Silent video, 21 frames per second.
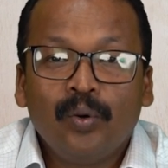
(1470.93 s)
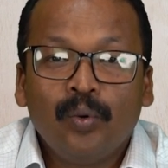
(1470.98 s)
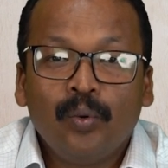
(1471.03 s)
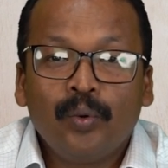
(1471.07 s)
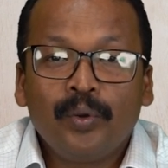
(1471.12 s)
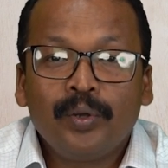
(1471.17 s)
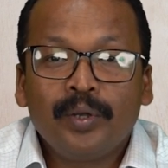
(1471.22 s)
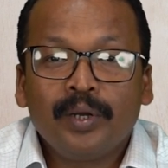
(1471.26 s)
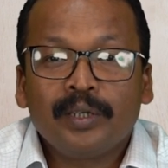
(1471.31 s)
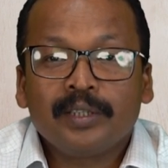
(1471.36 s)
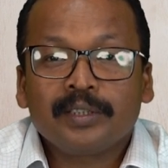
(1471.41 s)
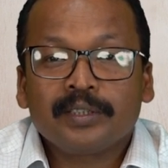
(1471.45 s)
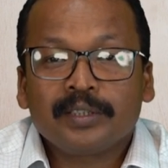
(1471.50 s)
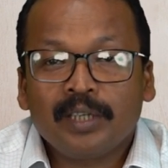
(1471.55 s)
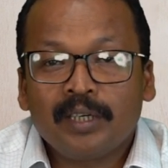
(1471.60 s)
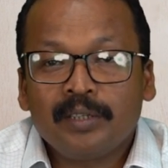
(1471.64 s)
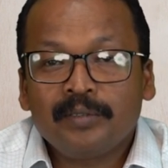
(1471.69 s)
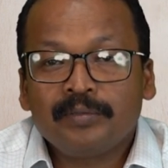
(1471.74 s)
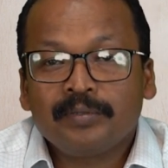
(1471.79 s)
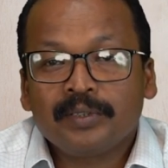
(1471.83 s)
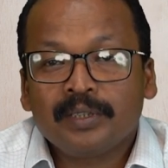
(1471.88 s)
OER
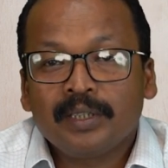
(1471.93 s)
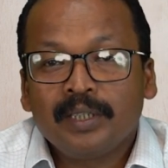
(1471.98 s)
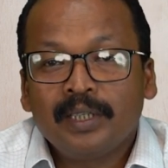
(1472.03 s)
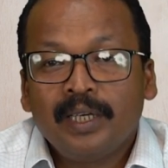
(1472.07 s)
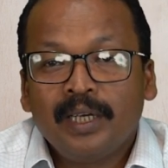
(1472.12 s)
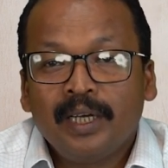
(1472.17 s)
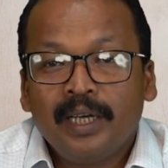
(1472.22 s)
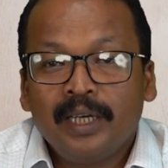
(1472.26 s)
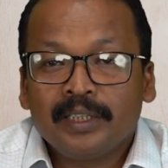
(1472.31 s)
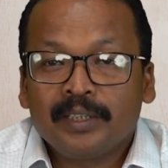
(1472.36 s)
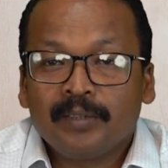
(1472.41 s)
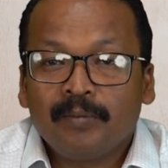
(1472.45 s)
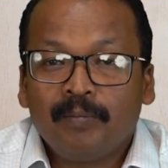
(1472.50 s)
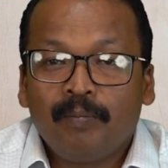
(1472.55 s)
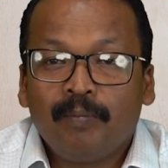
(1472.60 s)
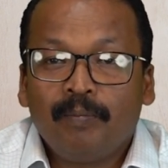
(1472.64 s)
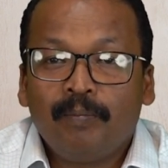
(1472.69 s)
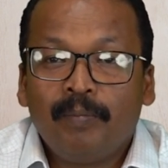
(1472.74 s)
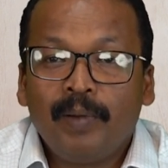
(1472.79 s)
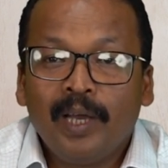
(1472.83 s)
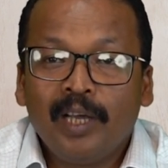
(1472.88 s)
serves as a
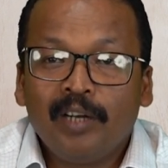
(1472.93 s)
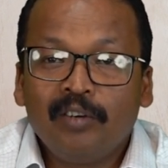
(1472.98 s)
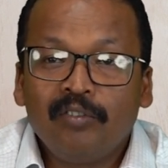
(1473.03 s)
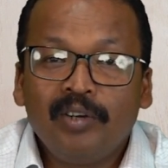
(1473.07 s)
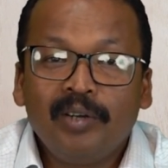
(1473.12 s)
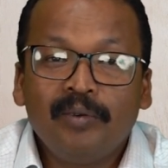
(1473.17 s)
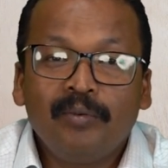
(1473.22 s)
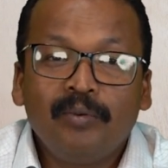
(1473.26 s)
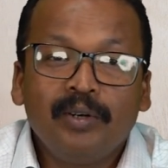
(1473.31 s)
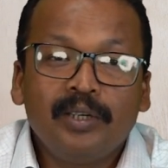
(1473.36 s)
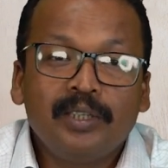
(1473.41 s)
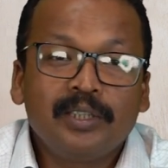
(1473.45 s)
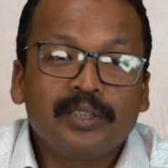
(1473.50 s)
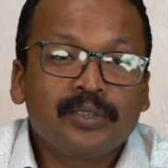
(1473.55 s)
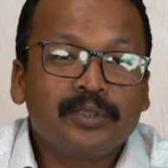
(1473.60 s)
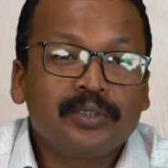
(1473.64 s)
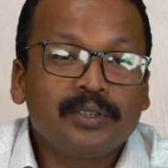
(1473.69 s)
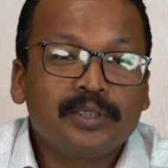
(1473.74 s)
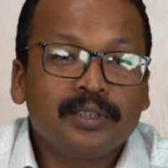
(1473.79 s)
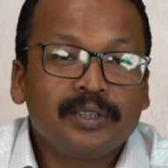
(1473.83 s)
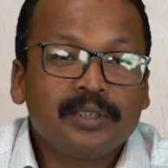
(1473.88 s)
valuable
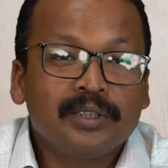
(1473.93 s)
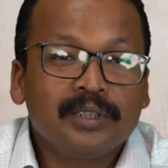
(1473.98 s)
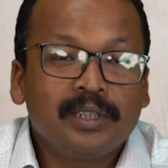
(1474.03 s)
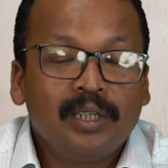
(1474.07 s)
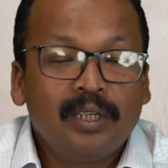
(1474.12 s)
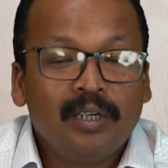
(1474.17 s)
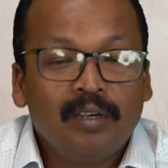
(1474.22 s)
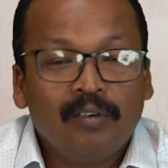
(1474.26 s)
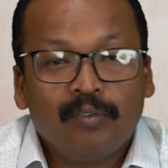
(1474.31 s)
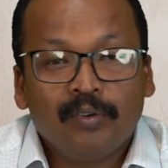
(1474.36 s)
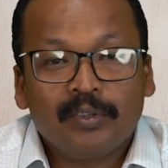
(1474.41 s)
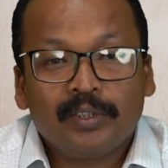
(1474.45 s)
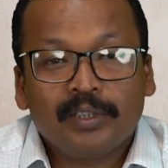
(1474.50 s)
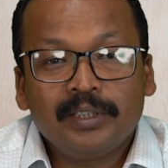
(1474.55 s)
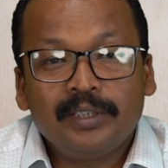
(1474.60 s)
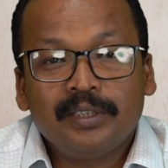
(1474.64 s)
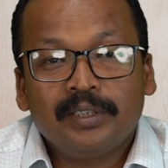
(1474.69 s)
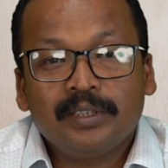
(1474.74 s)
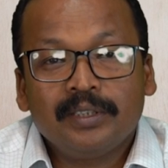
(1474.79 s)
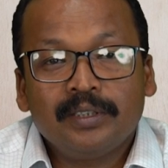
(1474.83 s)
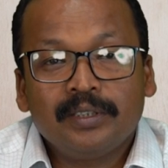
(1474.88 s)
resource for
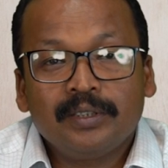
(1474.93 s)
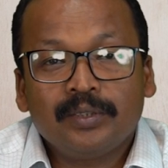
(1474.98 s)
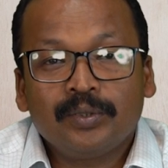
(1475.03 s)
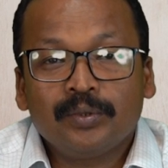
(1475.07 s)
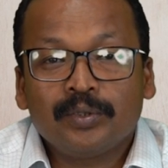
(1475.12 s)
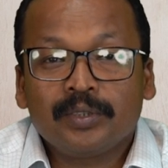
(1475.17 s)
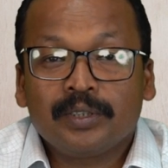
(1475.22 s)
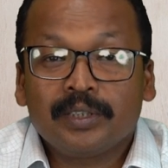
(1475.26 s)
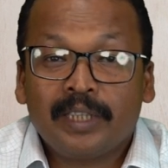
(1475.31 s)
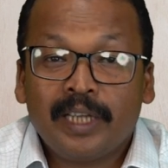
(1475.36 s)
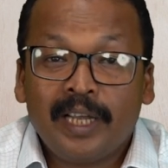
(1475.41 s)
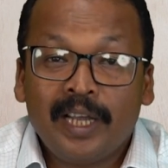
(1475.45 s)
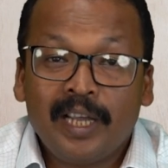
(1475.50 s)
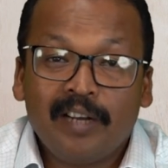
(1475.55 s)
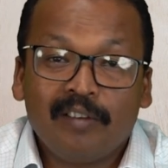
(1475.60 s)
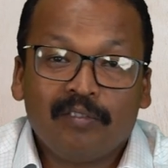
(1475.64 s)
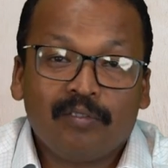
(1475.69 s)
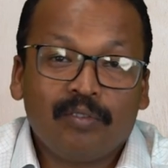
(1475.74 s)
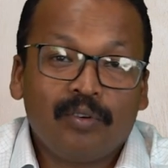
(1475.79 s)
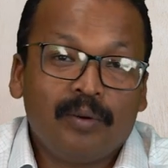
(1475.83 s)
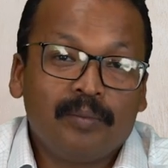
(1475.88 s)
teachers to stay
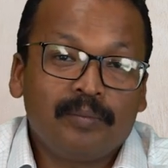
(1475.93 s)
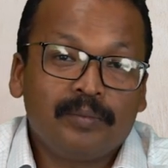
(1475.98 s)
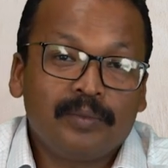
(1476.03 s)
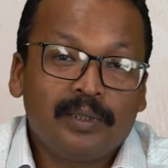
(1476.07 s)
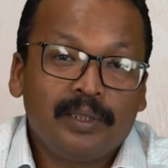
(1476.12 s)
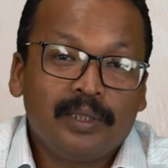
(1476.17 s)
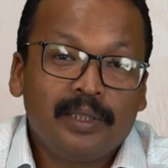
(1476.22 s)
informed,